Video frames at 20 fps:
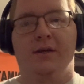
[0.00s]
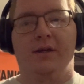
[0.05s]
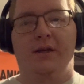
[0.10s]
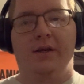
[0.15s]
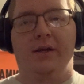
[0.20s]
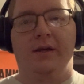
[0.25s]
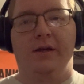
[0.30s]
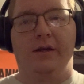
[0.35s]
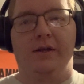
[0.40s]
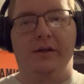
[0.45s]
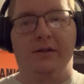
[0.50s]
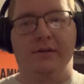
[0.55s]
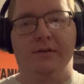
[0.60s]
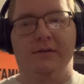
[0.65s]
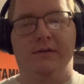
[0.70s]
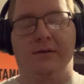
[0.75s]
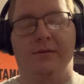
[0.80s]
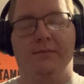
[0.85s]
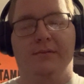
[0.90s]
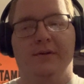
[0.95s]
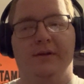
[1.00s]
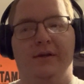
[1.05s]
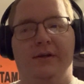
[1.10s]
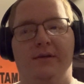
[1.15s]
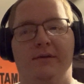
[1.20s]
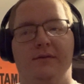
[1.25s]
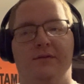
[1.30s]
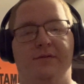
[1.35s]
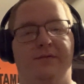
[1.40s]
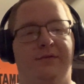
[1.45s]
and
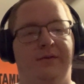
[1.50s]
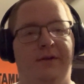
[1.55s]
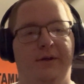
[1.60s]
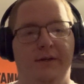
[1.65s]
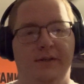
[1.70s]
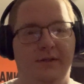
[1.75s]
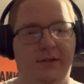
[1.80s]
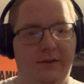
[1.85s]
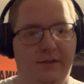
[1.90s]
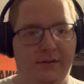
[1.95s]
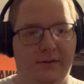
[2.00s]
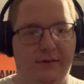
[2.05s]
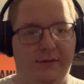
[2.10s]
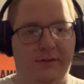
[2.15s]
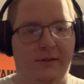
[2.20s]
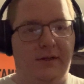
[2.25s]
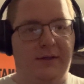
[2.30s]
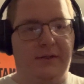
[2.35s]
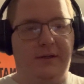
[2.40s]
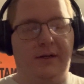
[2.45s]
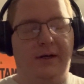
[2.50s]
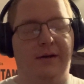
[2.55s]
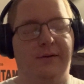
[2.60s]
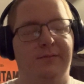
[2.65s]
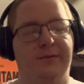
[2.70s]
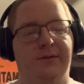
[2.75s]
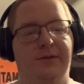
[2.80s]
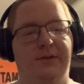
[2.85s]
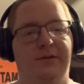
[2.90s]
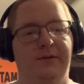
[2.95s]
sometimes flight is not an
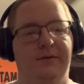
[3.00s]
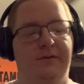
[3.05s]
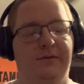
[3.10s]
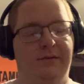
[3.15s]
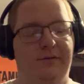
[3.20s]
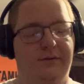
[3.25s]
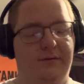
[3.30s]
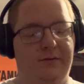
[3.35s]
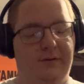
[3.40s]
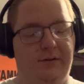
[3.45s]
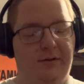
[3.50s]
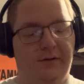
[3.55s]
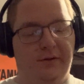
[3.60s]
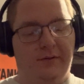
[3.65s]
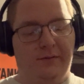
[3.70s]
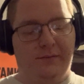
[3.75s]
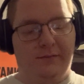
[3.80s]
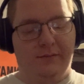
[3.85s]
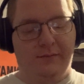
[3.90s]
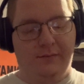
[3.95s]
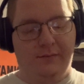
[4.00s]
option. So